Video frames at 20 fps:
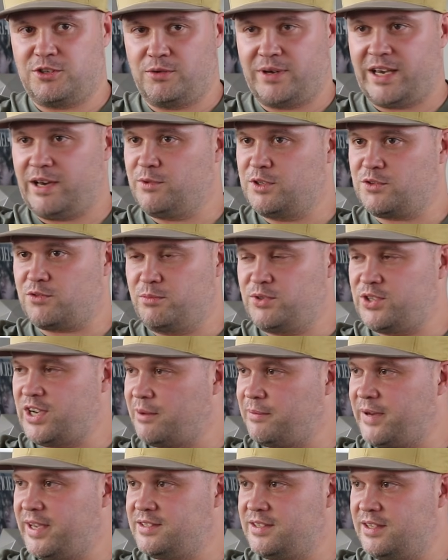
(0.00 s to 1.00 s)
2 hours from
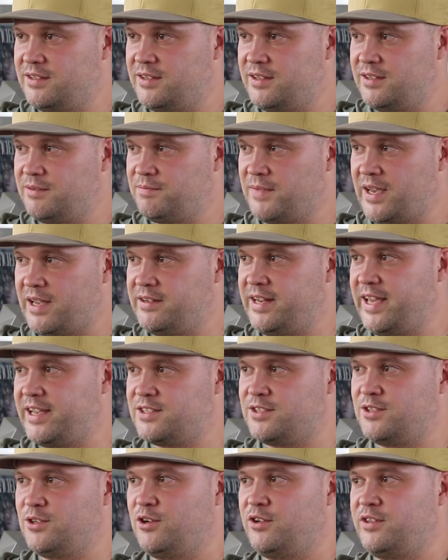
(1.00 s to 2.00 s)
Chiang Mai city. And
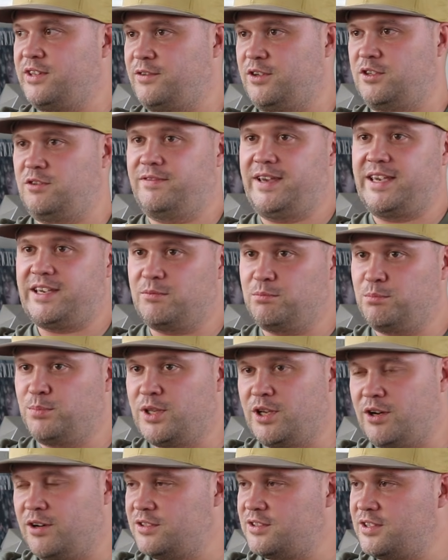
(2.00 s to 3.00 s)
next door, they've got a vacant
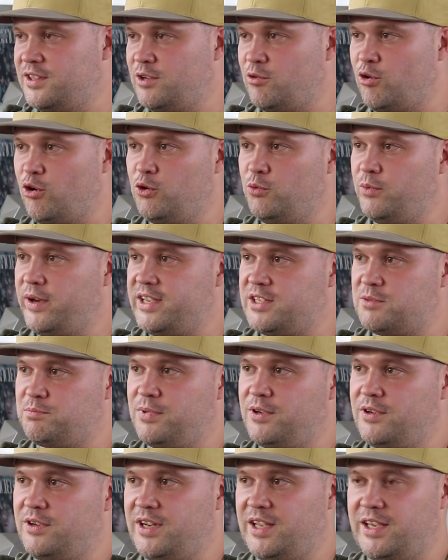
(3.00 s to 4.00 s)
plot, and they're always
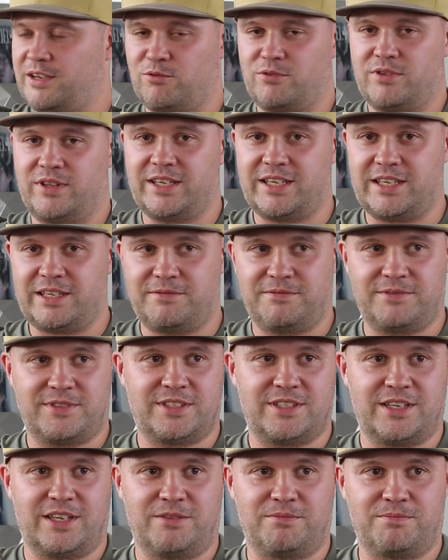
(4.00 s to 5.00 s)
burning
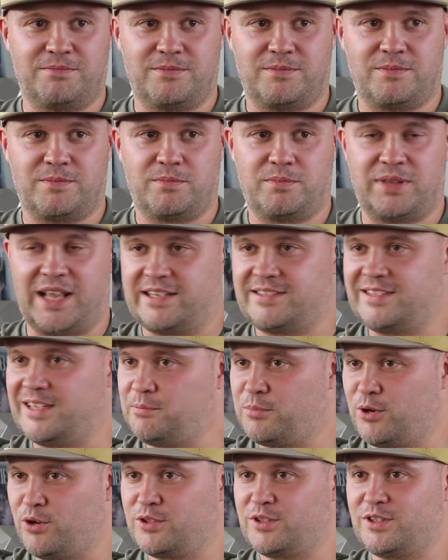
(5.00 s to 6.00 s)
leaves and
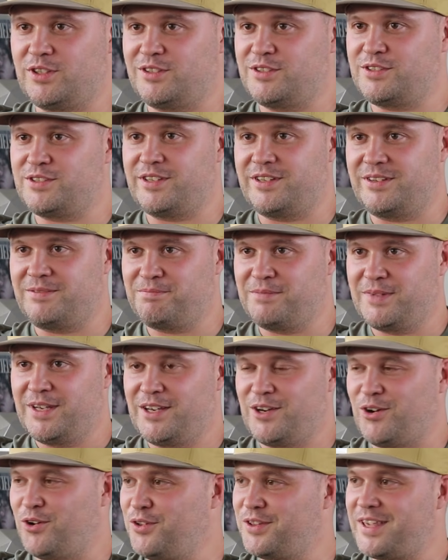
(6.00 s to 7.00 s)
plastic bottles and
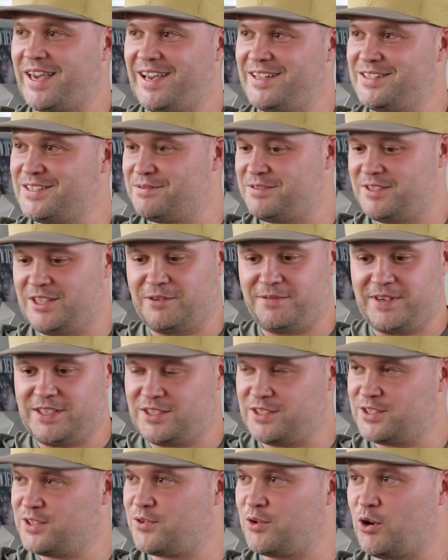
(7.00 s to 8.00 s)
all kinds of stuff is
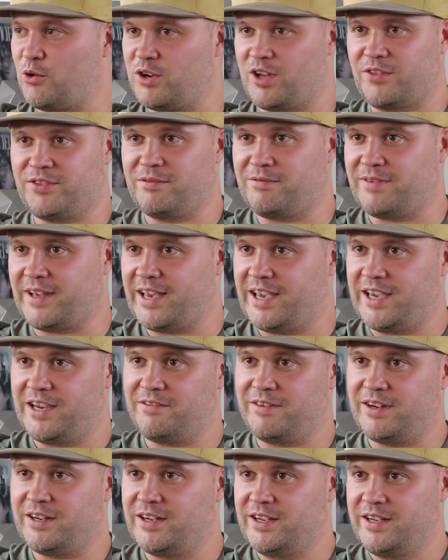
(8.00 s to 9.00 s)
just thrown on the
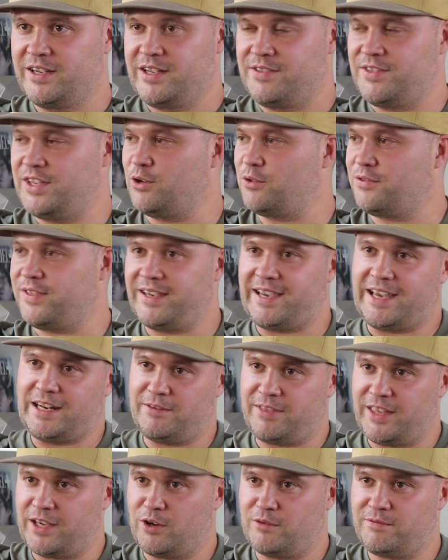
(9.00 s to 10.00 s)
fire, and they don't think
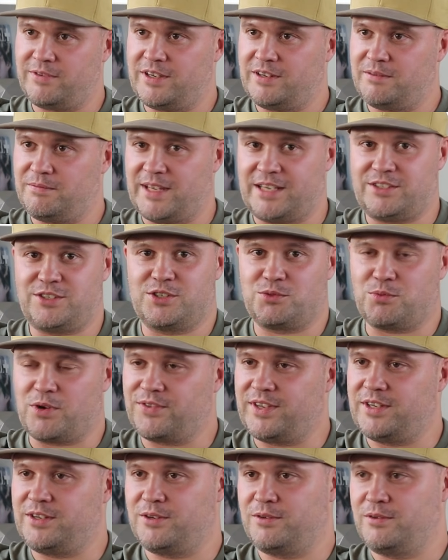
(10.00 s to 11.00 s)
anything of it. That's just
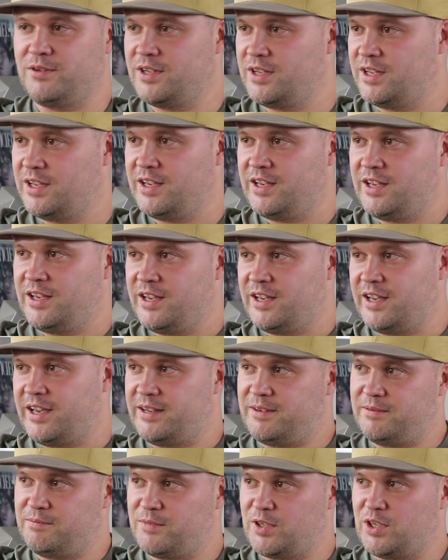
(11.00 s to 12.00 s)
what they do.
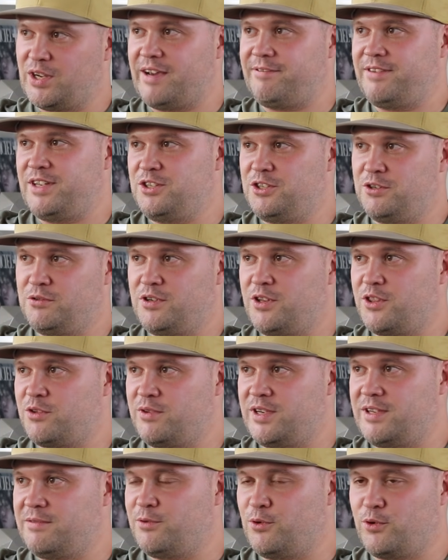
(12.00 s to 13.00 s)
And, you know, I've endured
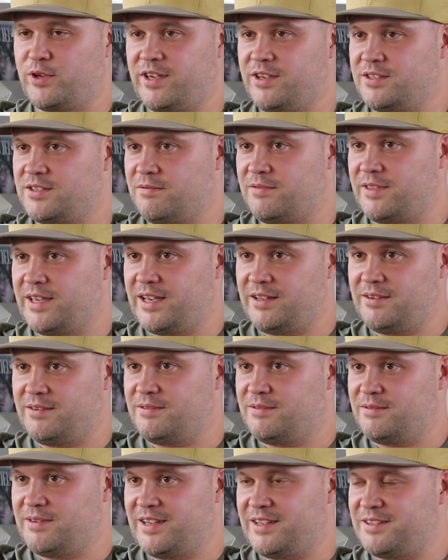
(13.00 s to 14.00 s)
3-4 years of that,
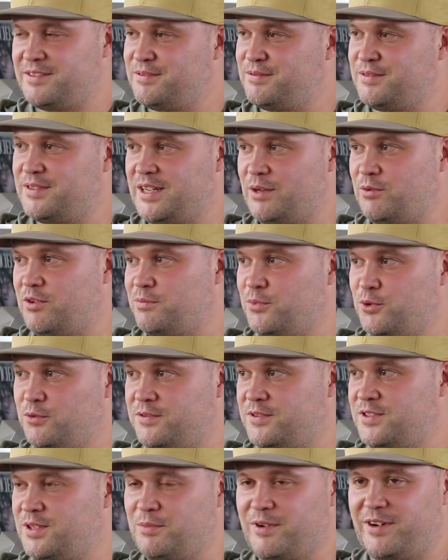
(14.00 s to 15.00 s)
and yeah, we've
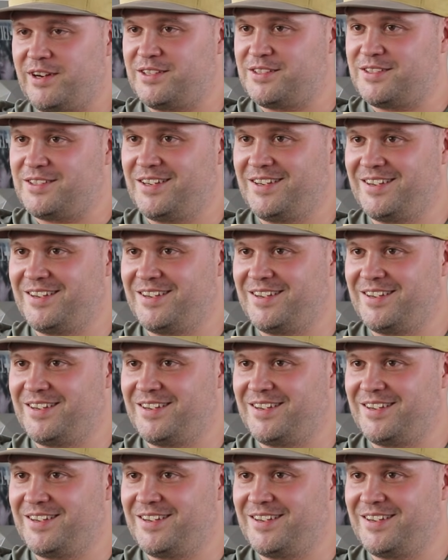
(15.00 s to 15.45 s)
moved somewhere else.